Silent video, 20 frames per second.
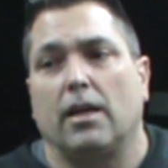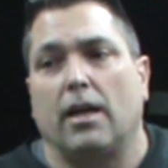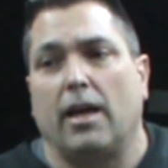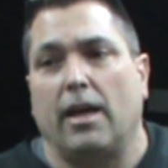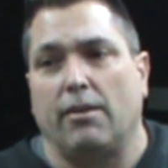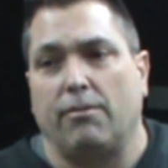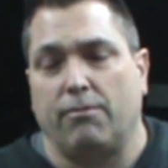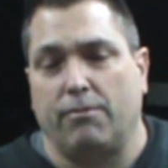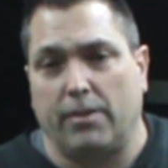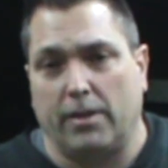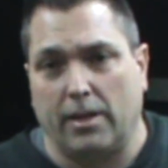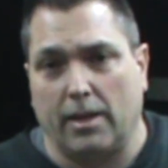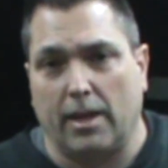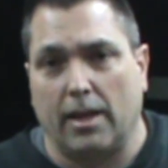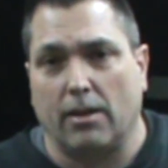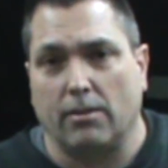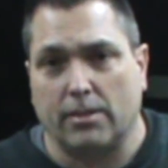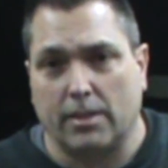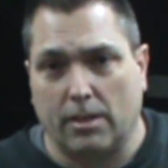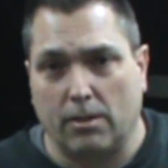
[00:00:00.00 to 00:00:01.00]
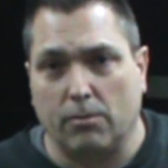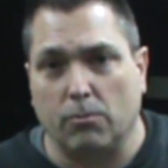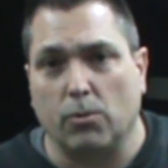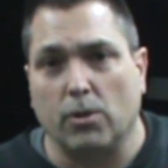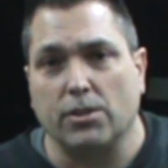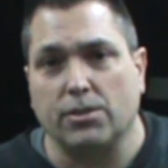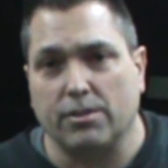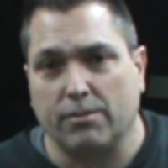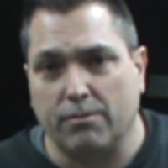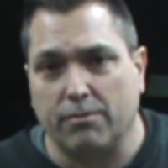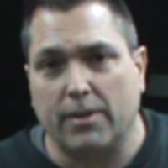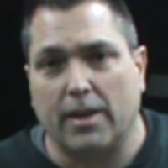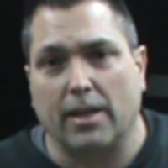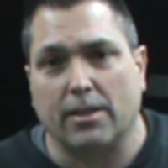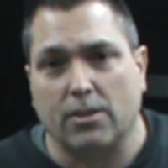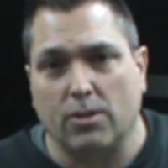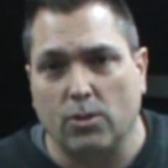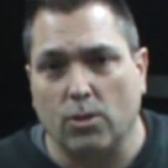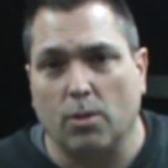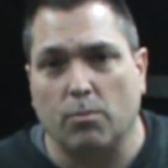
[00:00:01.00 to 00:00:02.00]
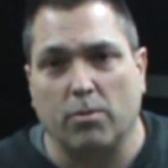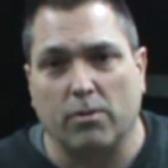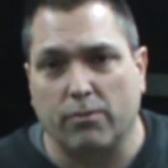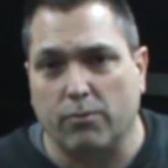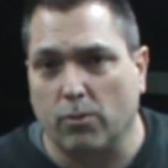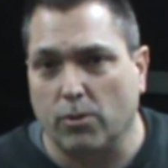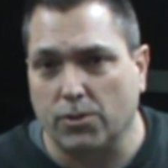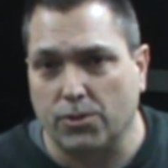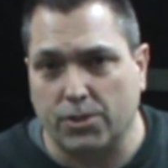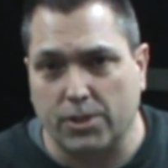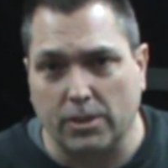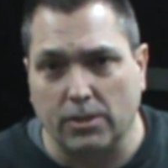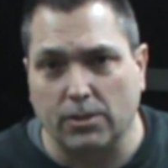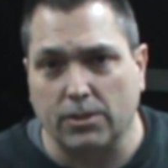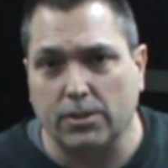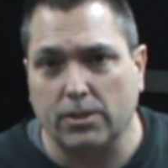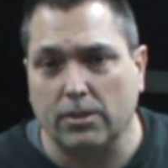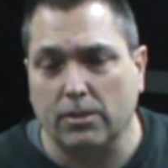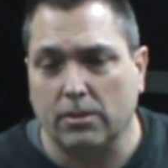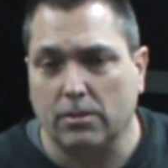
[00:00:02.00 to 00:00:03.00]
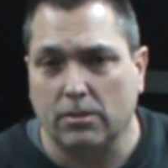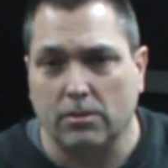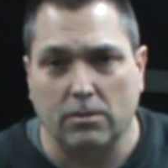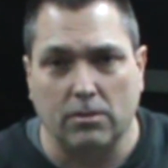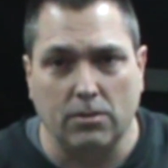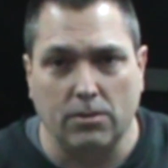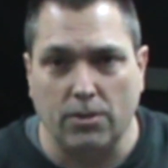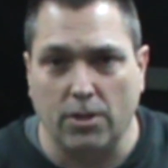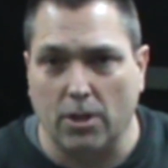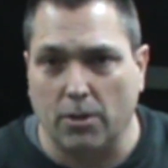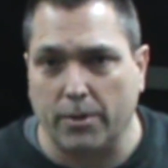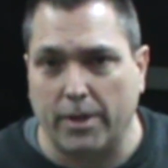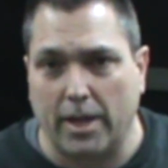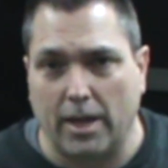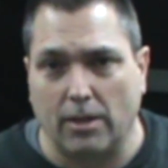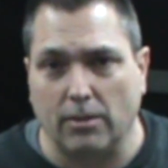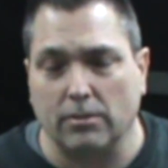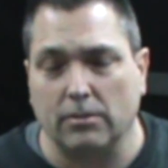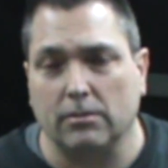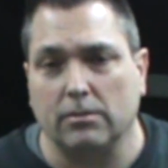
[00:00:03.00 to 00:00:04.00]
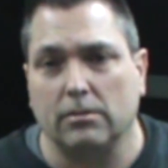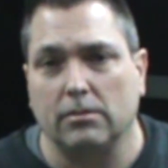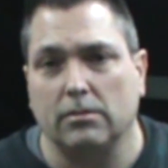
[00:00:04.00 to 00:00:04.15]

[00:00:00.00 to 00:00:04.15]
I figured out that it was in fact the number 4 cylinder, no doubt.